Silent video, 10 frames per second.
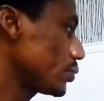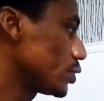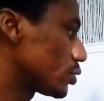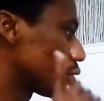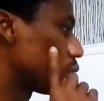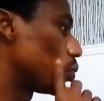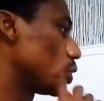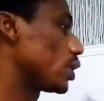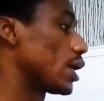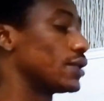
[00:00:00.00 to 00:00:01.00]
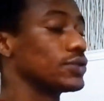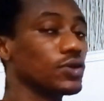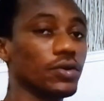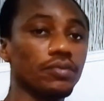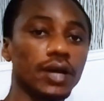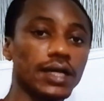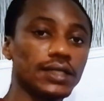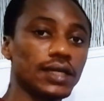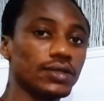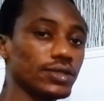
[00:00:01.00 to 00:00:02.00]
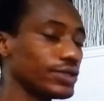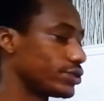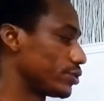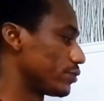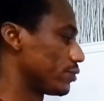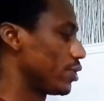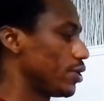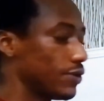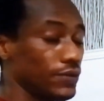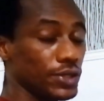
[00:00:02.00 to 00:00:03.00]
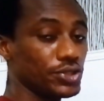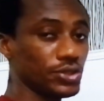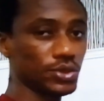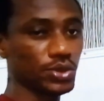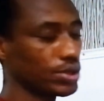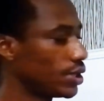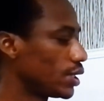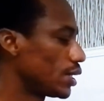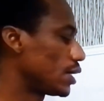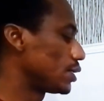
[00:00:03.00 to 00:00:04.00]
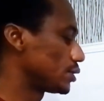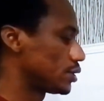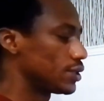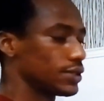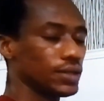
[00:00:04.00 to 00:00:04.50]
so we are to combine our knowledge of ratio and